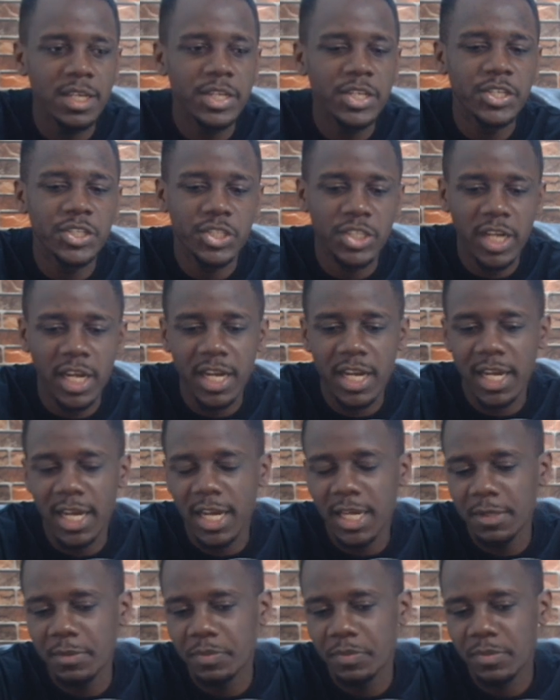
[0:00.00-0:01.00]

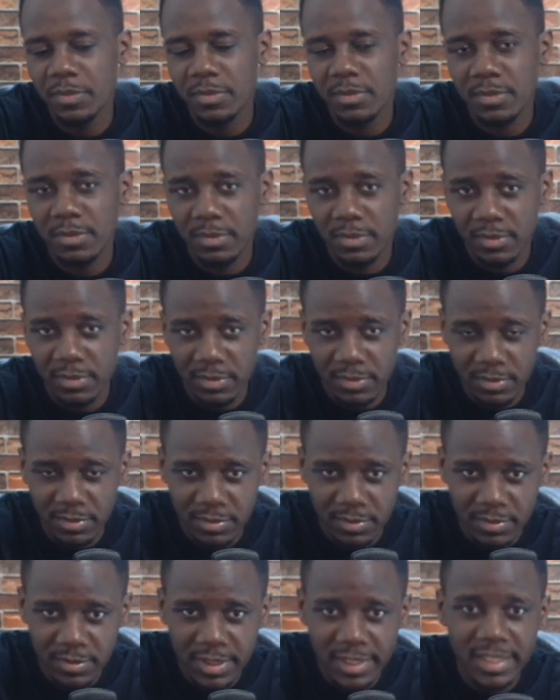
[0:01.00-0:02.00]
Xhaka
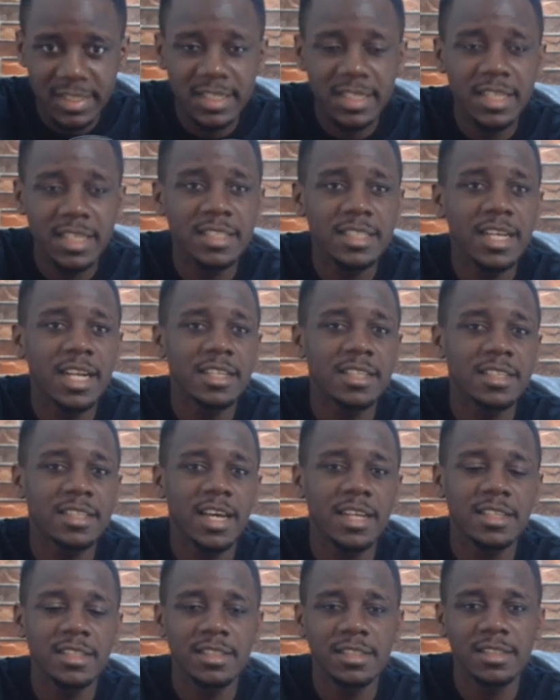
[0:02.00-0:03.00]
is in his early
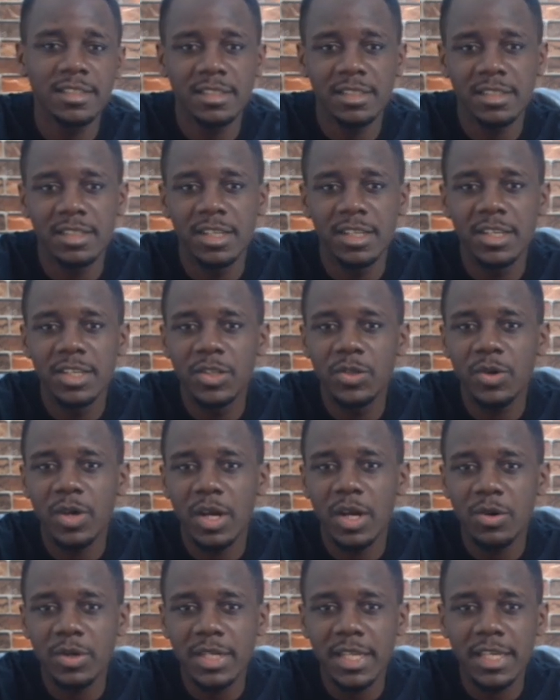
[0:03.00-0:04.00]
30s. You
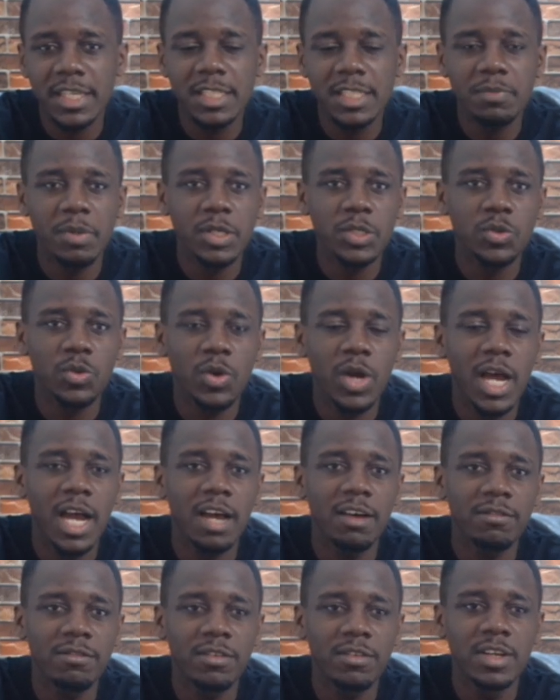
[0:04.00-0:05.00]
cannot expect to
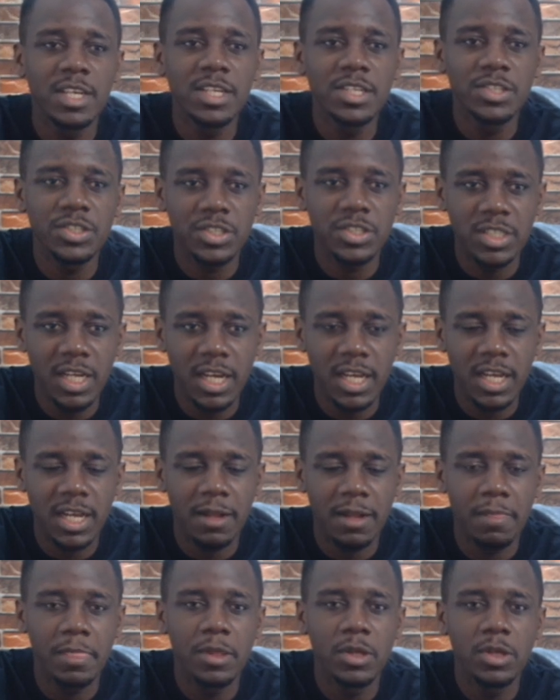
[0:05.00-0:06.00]
have Xhaka,
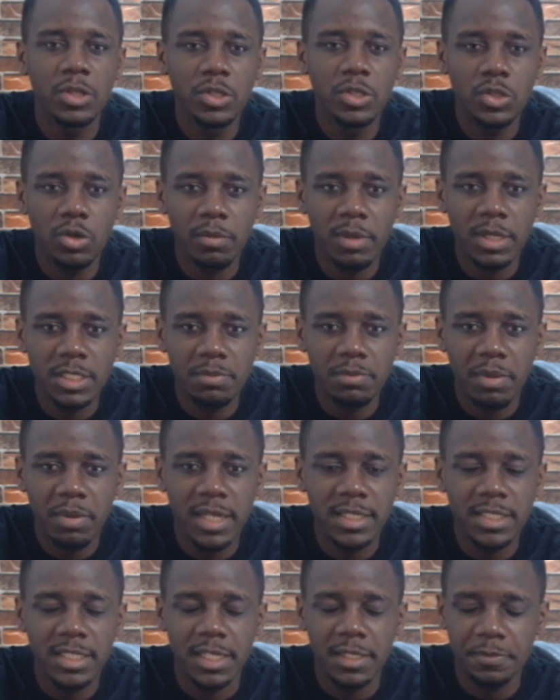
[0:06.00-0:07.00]
Thomas
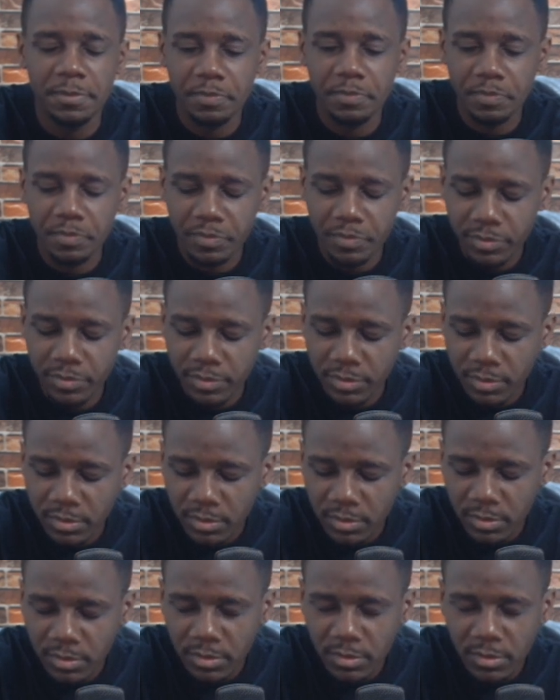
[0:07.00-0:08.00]
Partey
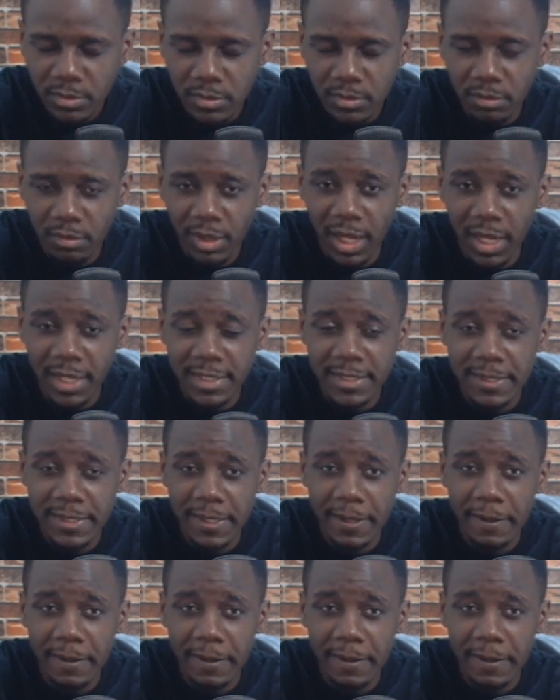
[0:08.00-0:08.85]
and